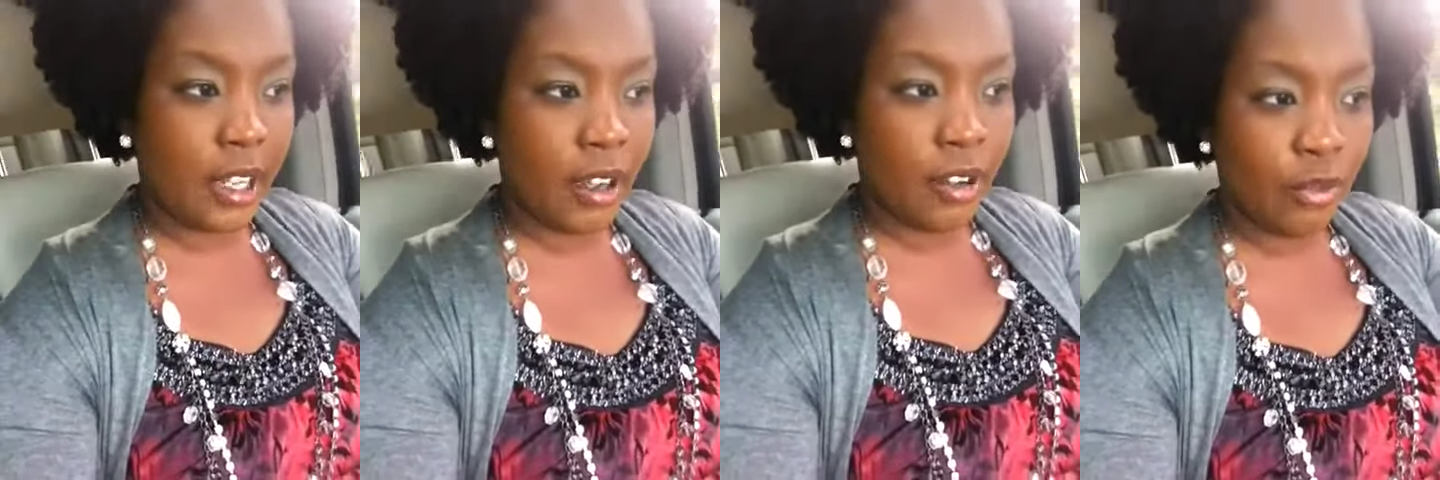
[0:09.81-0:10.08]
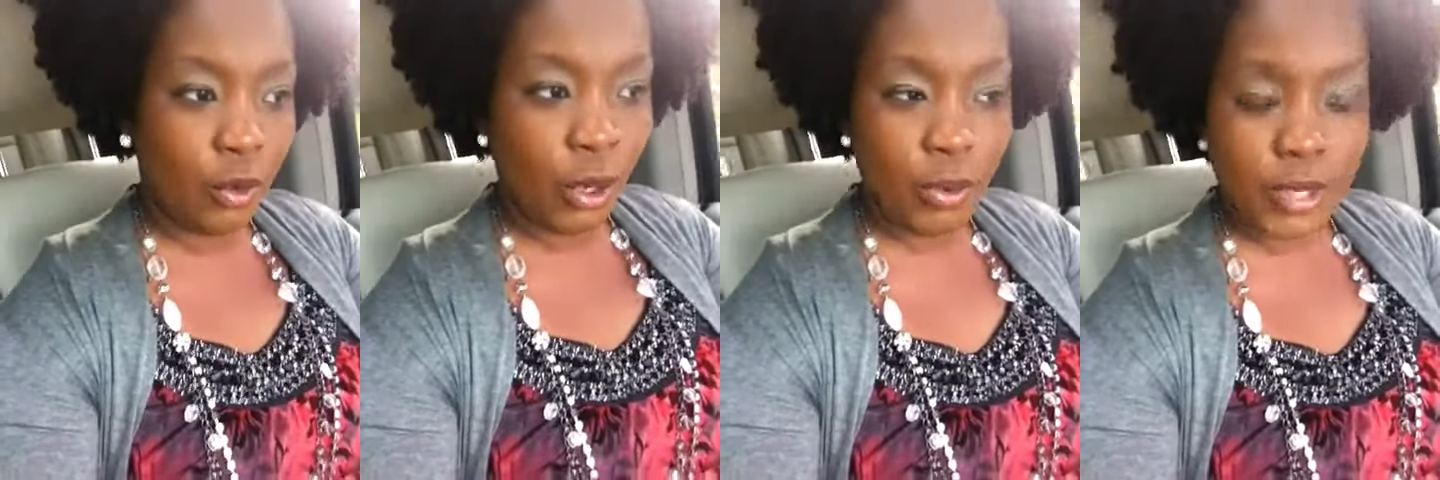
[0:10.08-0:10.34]

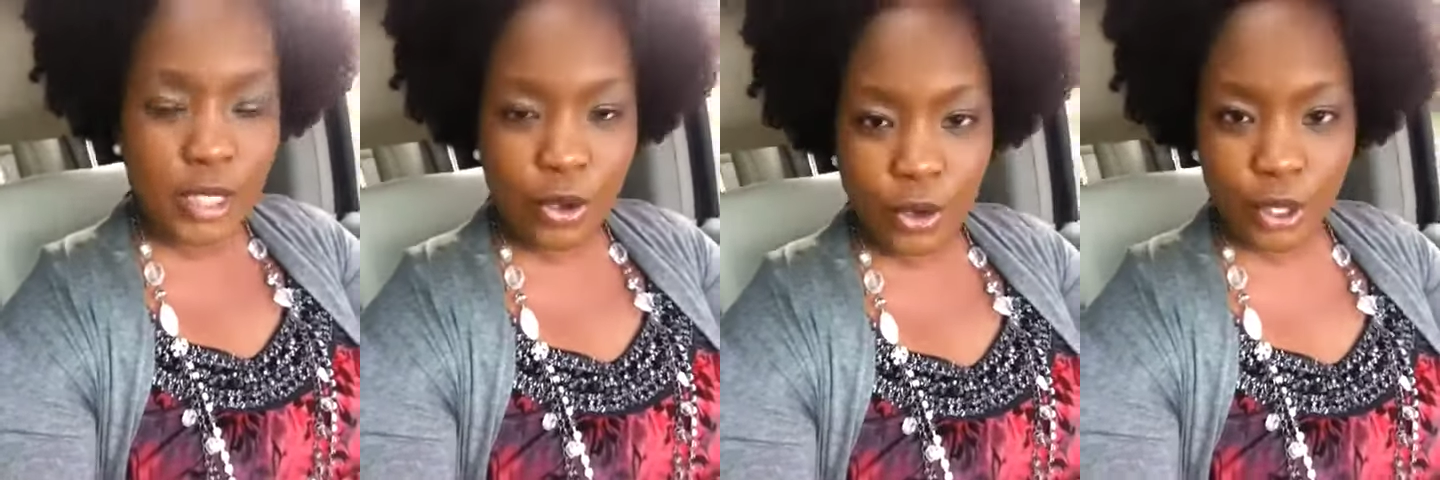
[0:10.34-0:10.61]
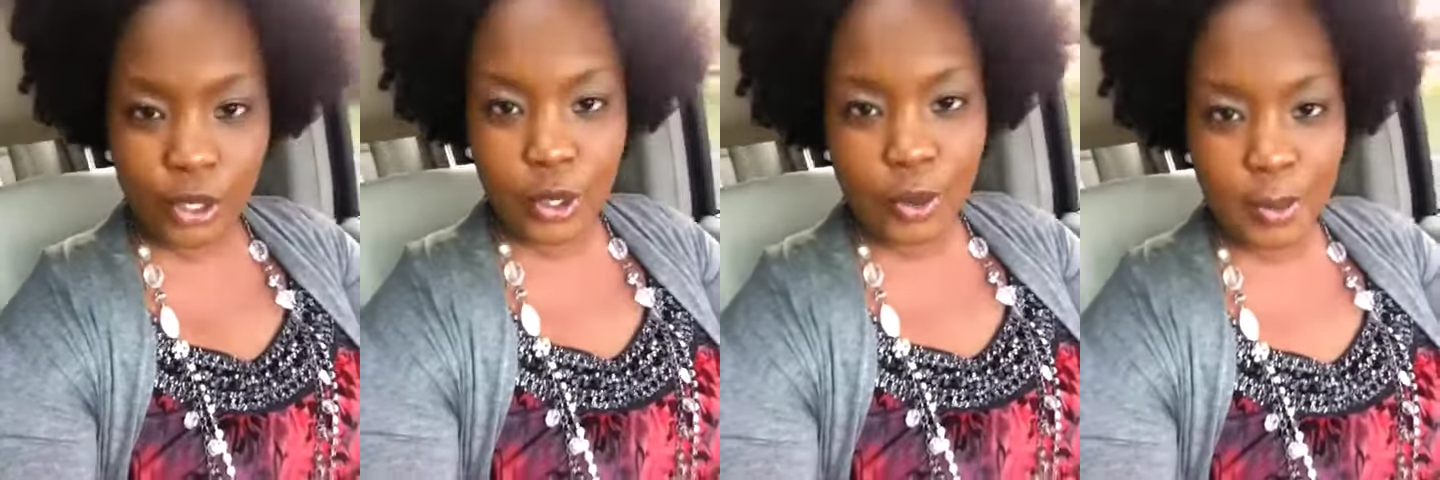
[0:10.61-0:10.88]
of what was
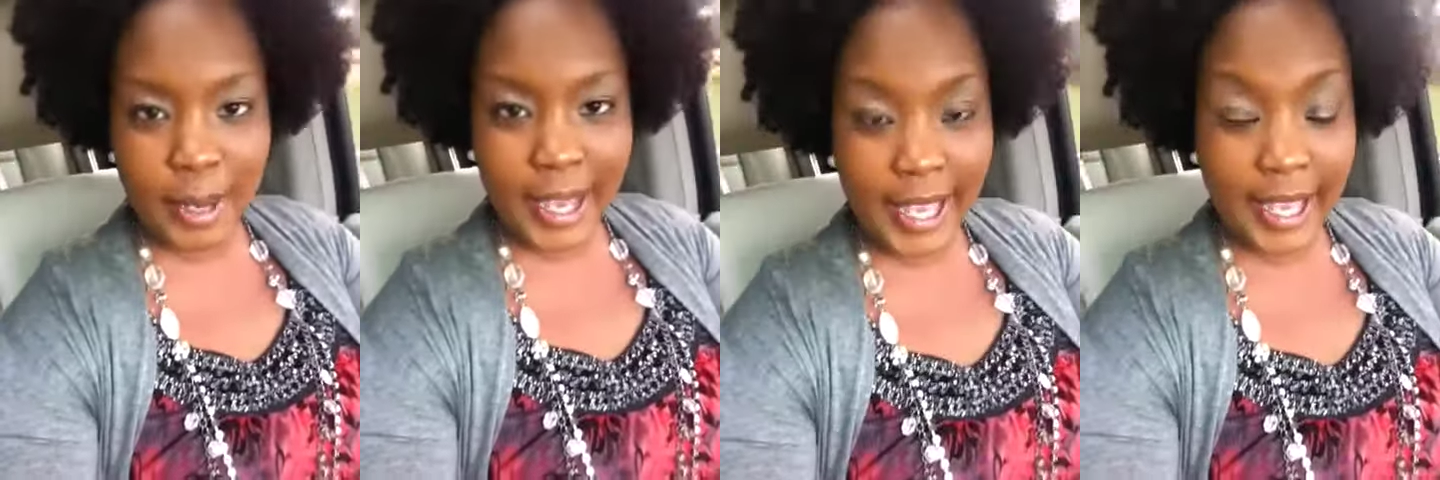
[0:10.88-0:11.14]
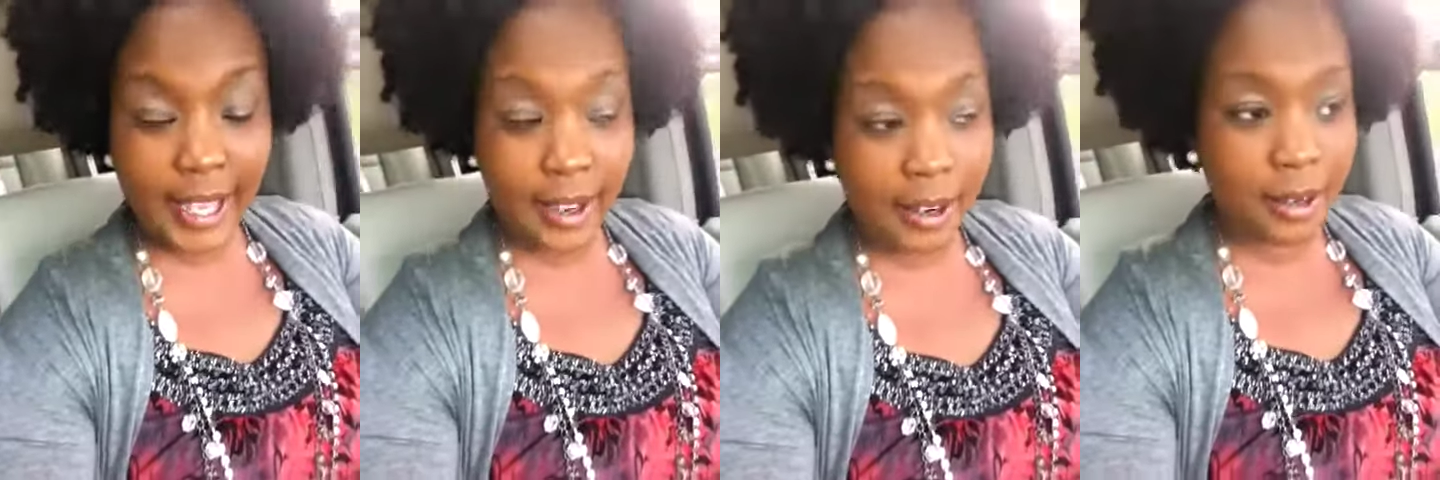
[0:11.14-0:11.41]
going on with my
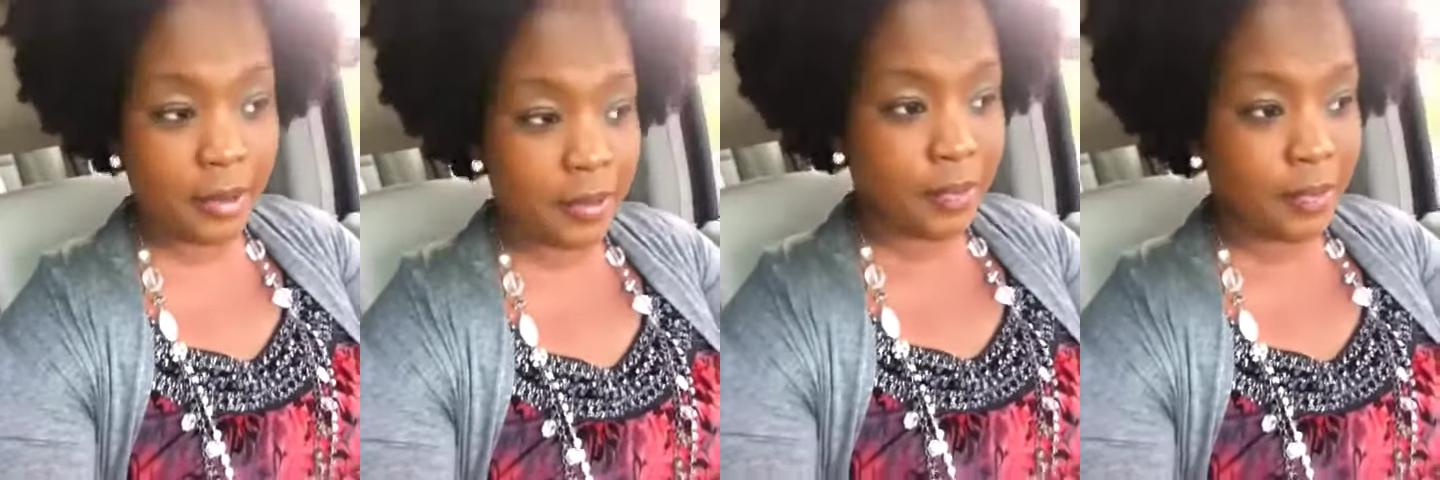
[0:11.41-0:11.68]
hair.